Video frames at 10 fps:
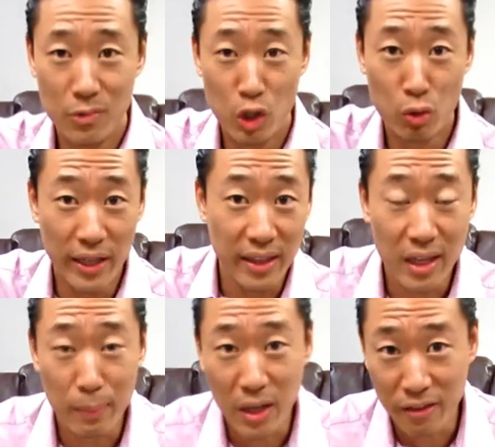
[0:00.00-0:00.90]
create
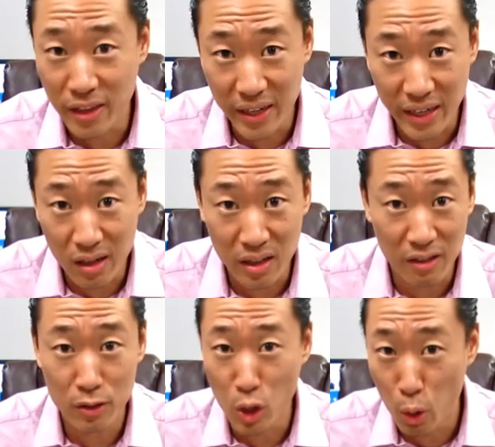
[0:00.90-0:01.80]
them out of thin air? Are they
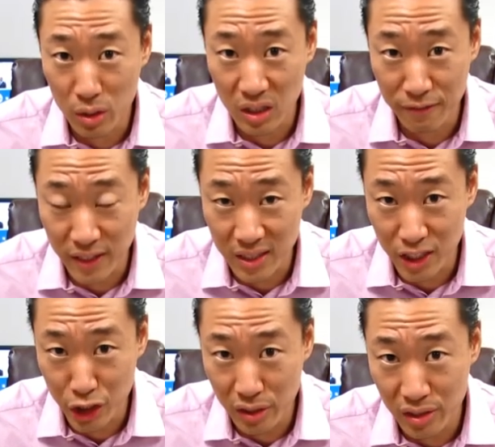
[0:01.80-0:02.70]
totally
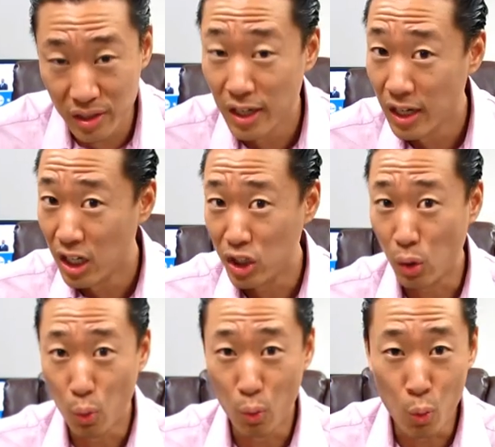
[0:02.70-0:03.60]
fictitious?
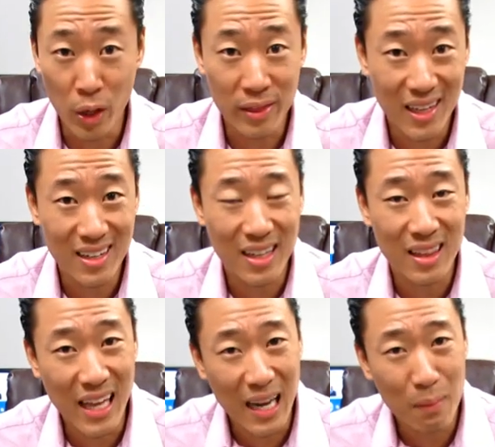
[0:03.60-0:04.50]
So one thing
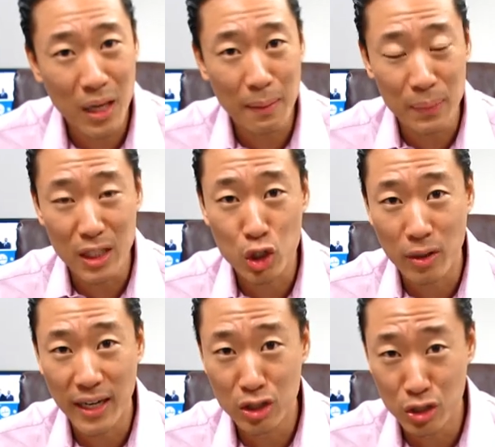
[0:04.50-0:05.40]
that they might be
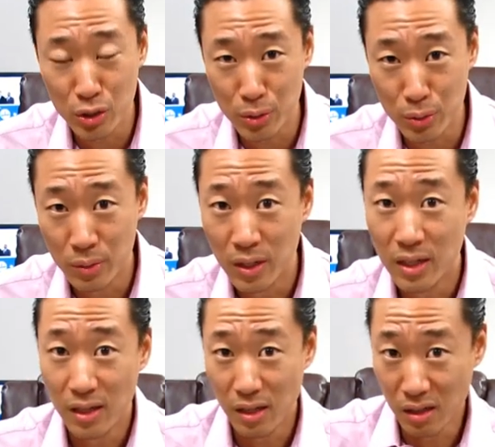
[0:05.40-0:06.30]
trying to
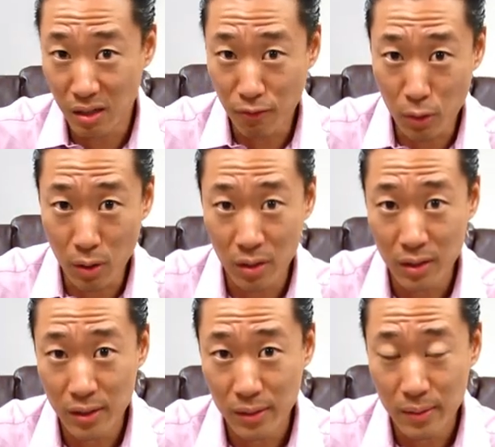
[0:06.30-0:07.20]
look
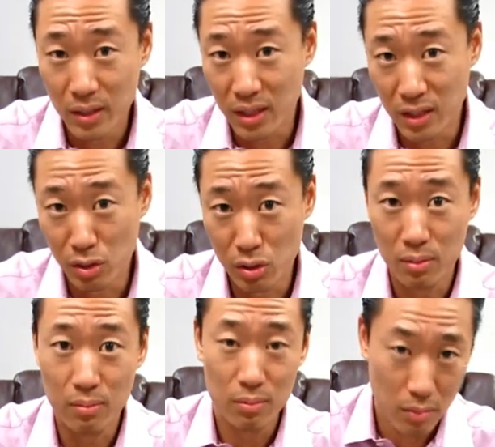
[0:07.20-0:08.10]
for
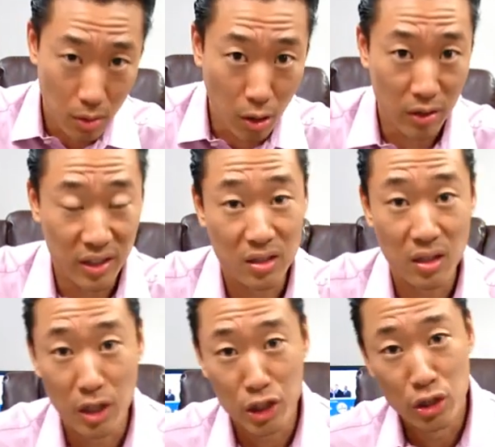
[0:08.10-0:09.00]
is, are these
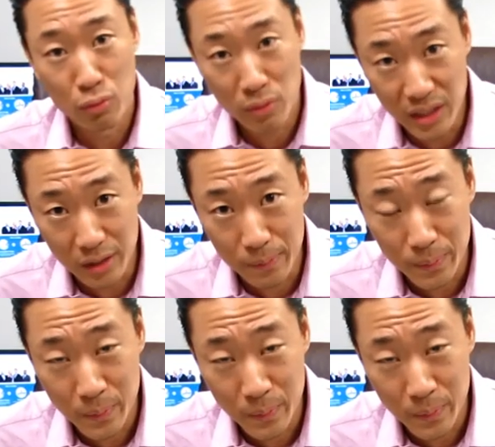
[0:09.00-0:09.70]
deductions real?